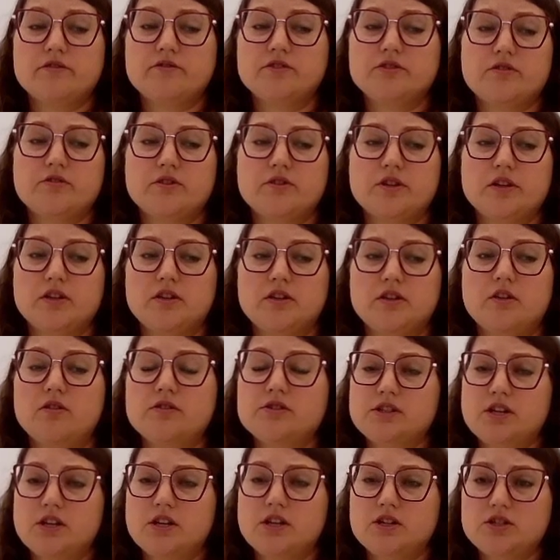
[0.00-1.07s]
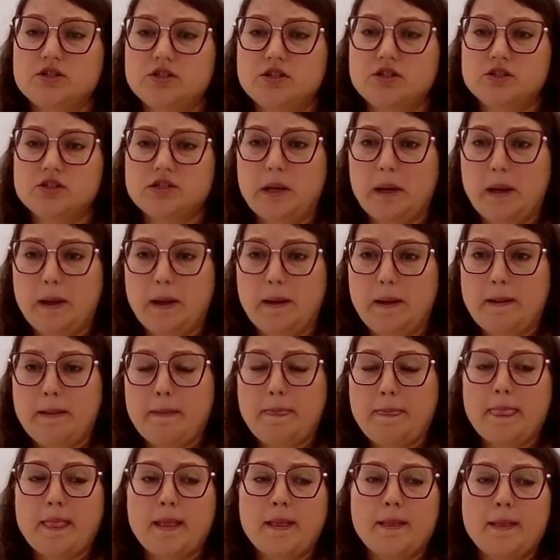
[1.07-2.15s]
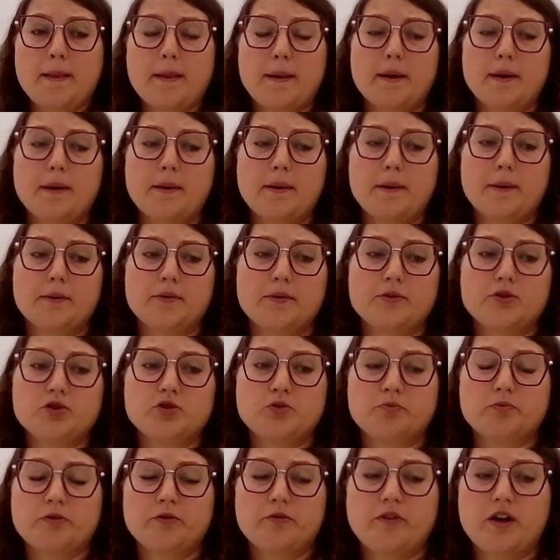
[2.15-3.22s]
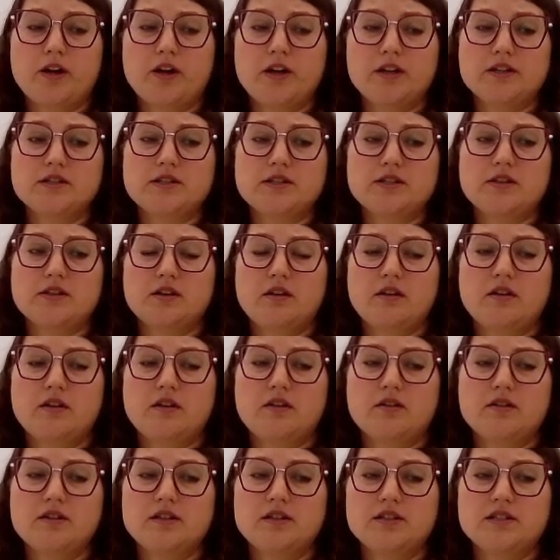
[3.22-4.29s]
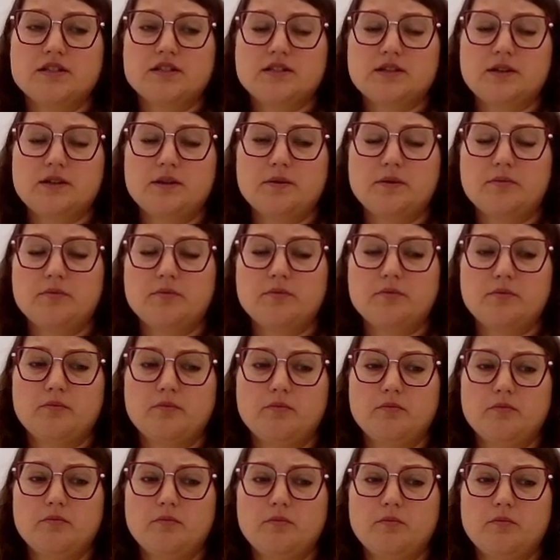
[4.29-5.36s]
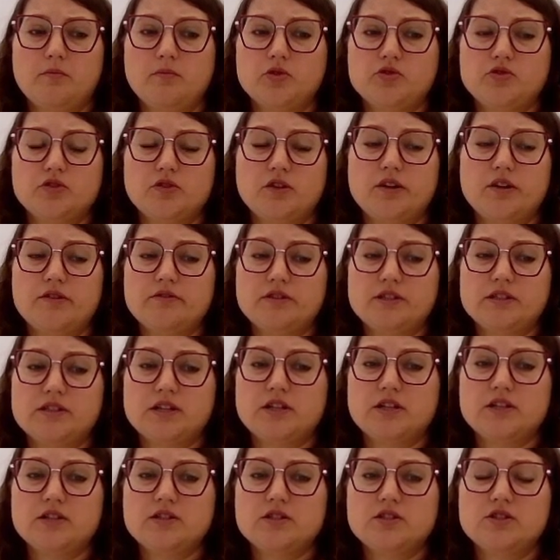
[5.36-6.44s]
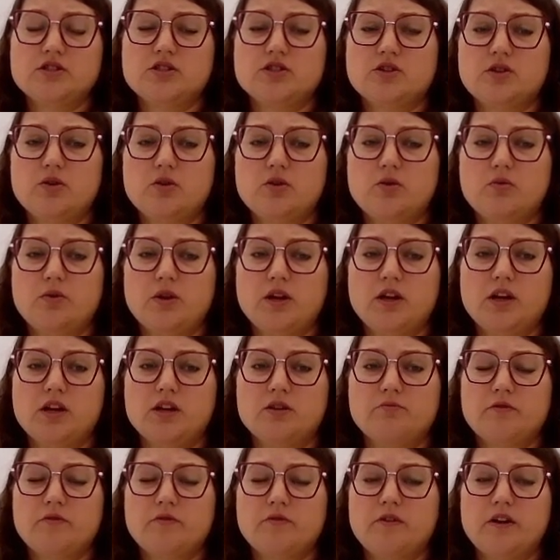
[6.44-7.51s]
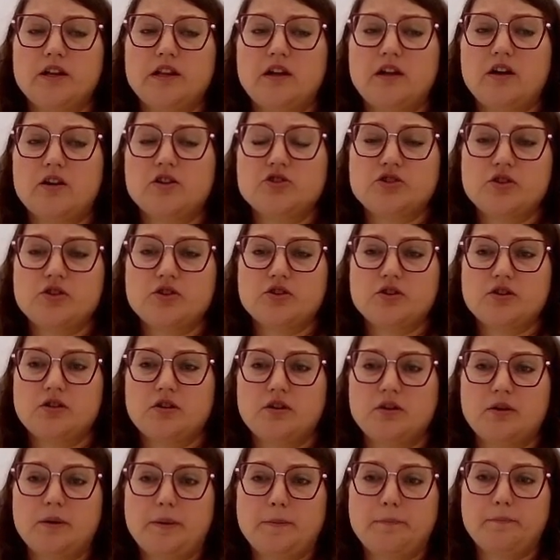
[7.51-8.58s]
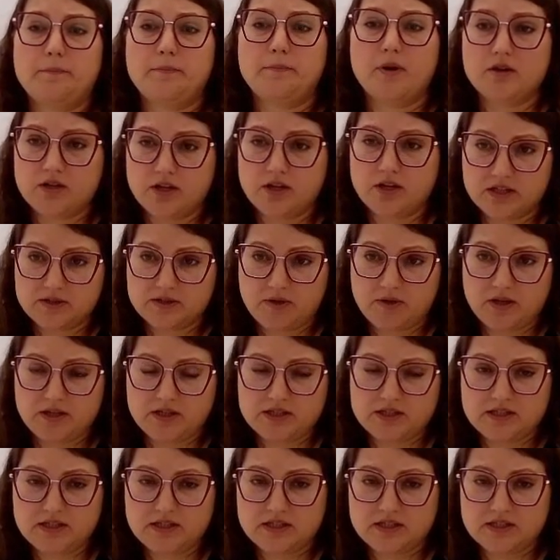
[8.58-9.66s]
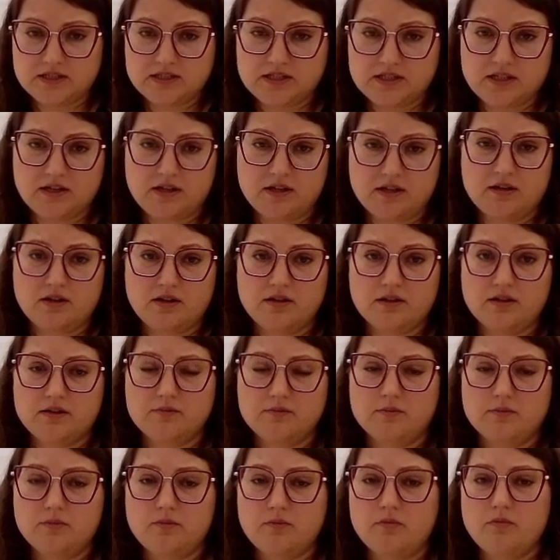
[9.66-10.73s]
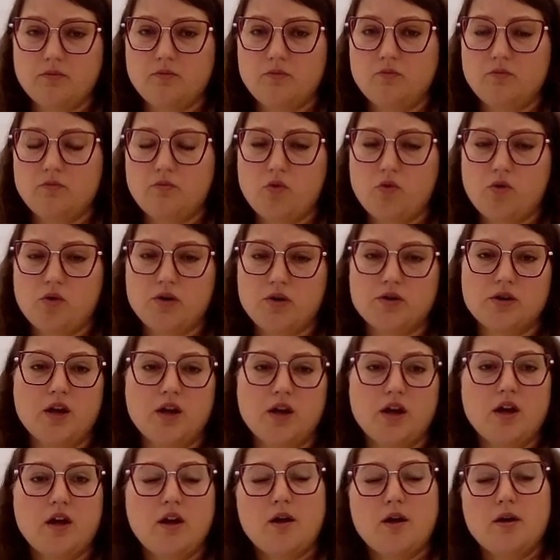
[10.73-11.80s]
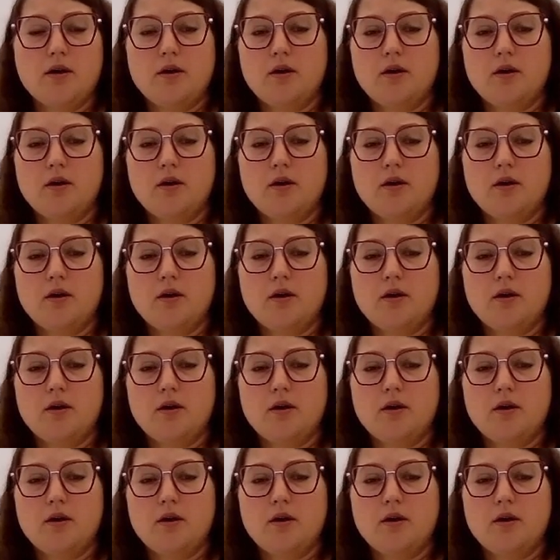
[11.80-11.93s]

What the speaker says: territory in all stations to provide this modularity, so we can provide larger parking spaces, more